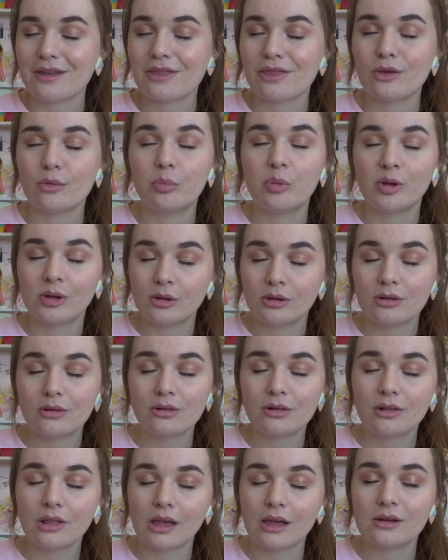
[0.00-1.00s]
The
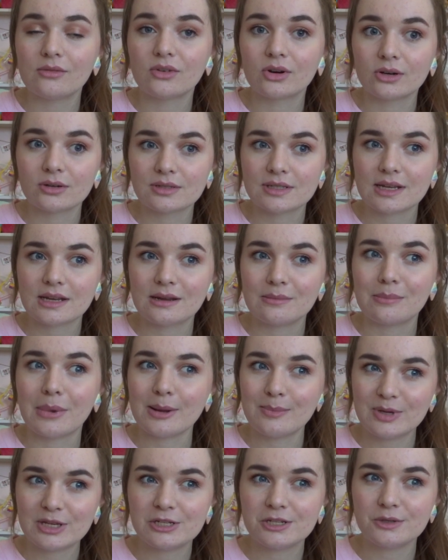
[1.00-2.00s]
pull of Urza
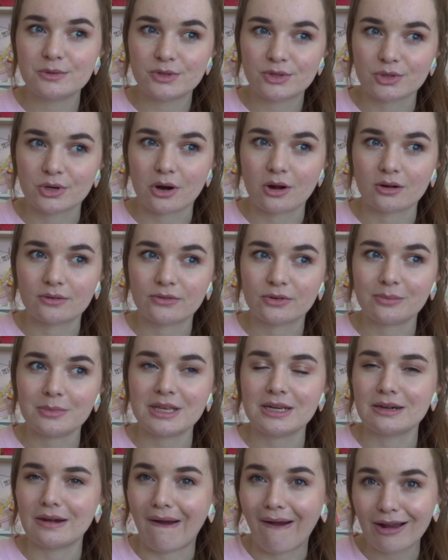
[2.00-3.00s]
might be too strong for
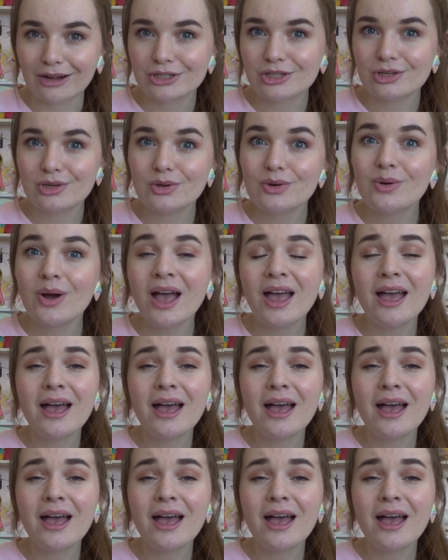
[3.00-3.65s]
me not to,